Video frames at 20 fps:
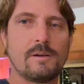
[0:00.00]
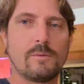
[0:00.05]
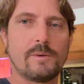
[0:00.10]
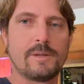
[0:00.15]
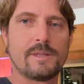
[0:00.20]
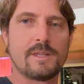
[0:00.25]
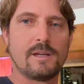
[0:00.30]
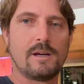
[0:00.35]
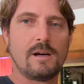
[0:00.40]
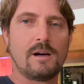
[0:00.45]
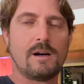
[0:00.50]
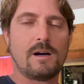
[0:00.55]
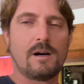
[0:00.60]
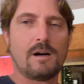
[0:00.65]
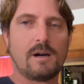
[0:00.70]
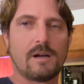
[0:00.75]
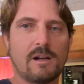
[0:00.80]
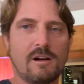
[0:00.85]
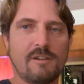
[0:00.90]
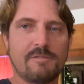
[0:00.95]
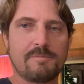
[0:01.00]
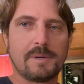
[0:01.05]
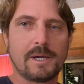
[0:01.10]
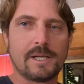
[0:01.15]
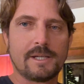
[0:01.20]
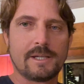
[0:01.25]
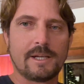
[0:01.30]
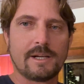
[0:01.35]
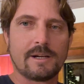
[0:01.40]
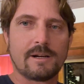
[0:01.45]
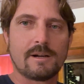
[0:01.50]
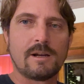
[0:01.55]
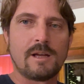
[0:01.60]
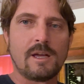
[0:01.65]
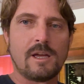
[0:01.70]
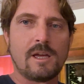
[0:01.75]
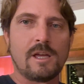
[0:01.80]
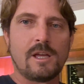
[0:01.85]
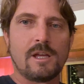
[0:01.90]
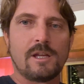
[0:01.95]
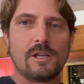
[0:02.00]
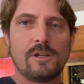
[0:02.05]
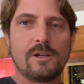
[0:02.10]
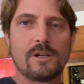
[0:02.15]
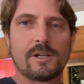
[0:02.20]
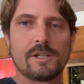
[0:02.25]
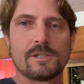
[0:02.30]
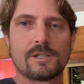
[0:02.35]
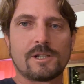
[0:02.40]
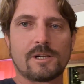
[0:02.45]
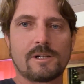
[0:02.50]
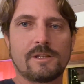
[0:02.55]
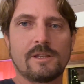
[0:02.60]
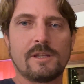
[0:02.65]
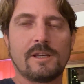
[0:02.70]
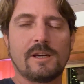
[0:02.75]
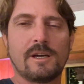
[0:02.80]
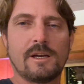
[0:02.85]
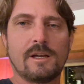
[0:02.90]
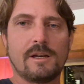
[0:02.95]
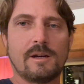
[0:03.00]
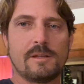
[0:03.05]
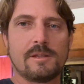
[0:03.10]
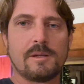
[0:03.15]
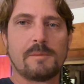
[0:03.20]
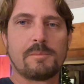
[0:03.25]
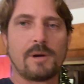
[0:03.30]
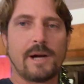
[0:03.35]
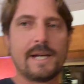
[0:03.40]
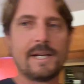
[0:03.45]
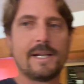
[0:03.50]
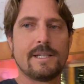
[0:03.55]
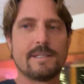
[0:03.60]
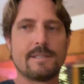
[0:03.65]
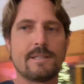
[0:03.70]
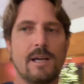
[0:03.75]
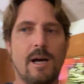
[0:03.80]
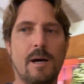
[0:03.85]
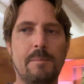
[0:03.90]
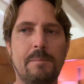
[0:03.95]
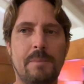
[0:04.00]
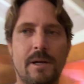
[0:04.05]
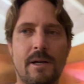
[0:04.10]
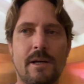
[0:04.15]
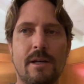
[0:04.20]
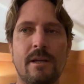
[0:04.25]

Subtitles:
with the on-off button here. You can turn the brightness up.